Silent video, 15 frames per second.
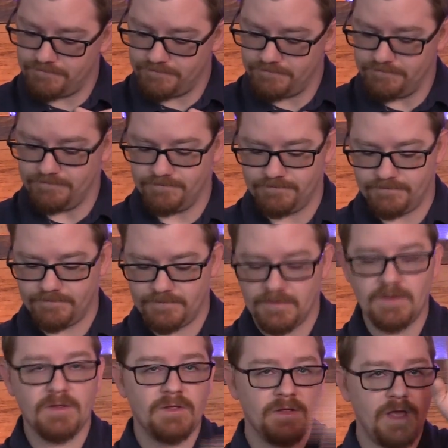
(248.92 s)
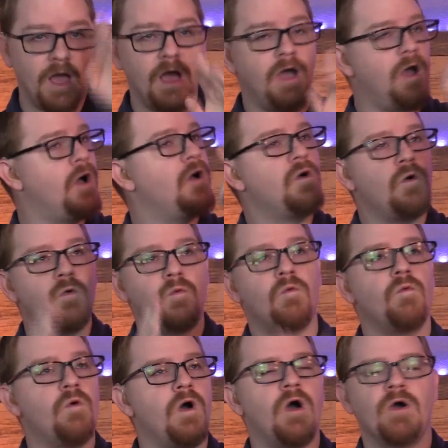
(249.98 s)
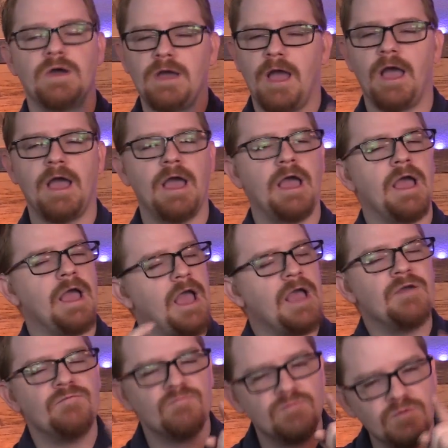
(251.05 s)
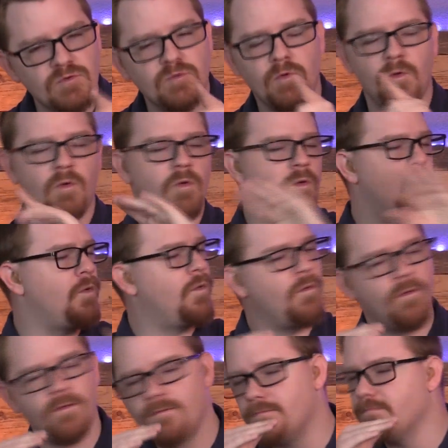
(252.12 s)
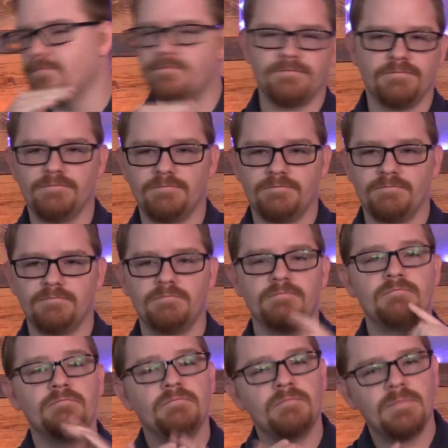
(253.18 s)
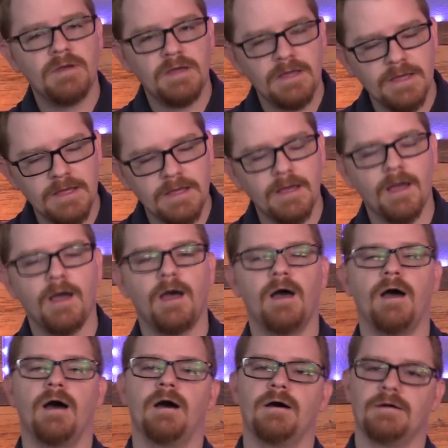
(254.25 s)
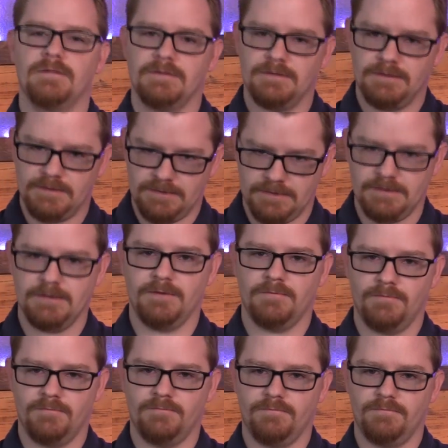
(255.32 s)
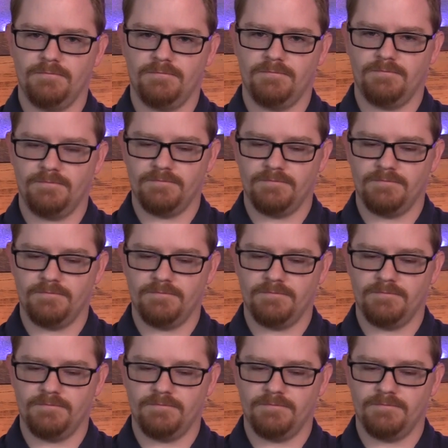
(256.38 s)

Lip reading: And remember, God is the only one who gives you the ultimate peace and healing.